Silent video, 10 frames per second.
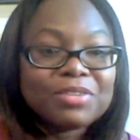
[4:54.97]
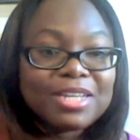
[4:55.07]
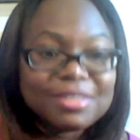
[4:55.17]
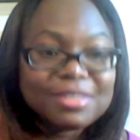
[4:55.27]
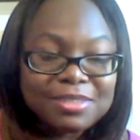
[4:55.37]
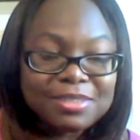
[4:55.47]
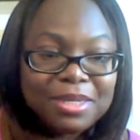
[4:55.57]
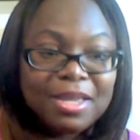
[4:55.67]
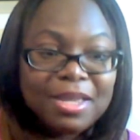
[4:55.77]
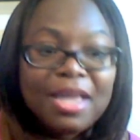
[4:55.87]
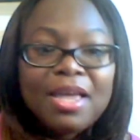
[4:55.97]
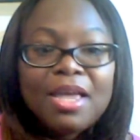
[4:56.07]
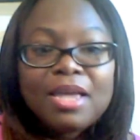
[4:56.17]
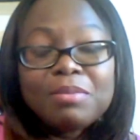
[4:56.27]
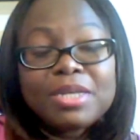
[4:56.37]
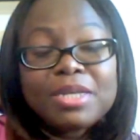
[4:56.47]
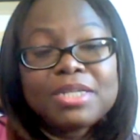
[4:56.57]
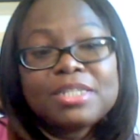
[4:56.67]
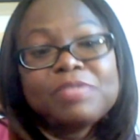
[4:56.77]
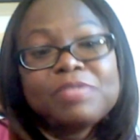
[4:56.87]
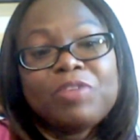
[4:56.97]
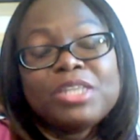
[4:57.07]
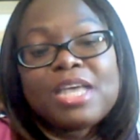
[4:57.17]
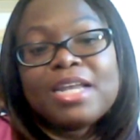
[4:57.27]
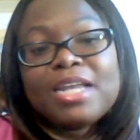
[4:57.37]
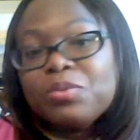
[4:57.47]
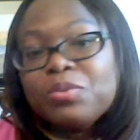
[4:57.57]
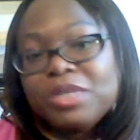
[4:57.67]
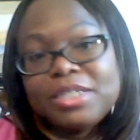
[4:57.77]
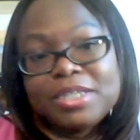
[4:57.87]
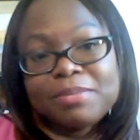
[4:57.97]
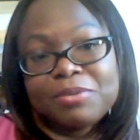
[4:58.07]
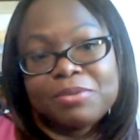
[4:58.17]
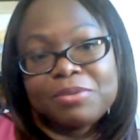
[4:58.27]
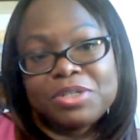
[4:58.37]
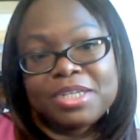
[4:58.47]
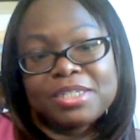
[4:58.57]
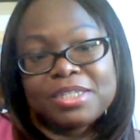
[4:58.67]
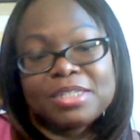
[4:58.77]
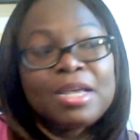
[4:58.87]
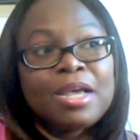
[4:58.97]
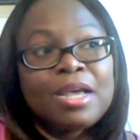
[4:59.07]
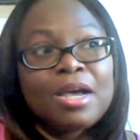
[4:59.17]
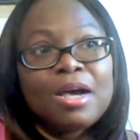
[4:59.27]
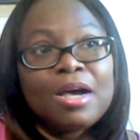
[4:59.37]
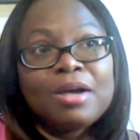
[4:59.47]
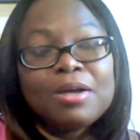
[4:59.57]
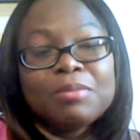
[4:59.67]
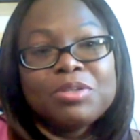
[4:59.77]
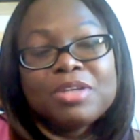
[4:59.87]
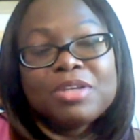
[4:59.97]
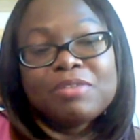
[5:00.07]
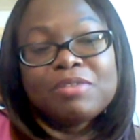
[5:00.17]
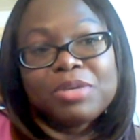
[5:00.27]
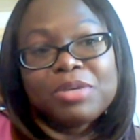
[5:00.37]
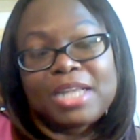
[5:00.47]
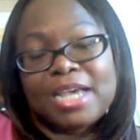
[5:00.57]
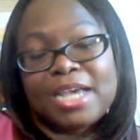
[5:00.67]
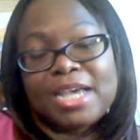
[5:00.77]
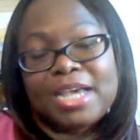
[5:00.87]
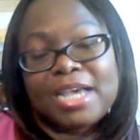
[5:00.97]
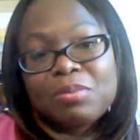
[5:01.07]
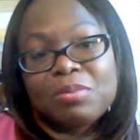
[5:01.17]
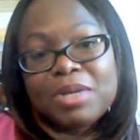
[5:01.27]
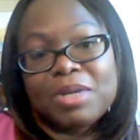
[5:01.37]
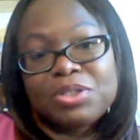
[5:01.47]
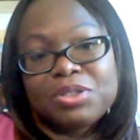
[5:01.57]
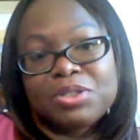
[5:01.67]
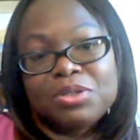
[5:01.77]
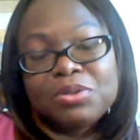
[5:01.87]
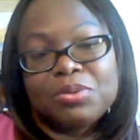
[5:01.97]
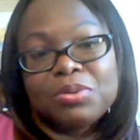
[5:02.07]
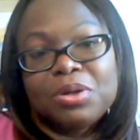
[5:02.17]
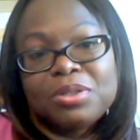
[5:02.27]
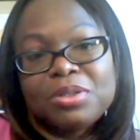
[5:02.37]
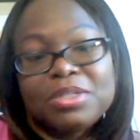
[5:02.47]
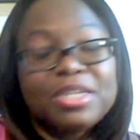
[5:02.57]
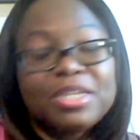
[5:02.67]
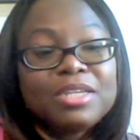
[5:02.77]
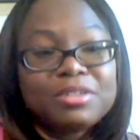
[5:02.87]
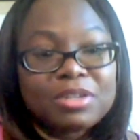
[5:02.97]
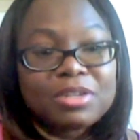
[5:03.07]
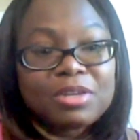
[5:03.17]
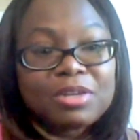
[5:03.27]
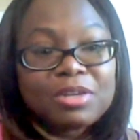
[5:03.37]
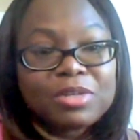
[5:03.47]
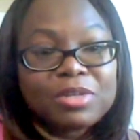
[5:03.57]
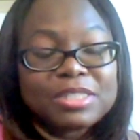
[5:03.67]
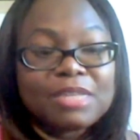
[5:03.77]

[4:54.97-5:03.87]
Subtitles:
every day to see me. It made a difference, and I really did appreciate it. You never realize how much you need your loved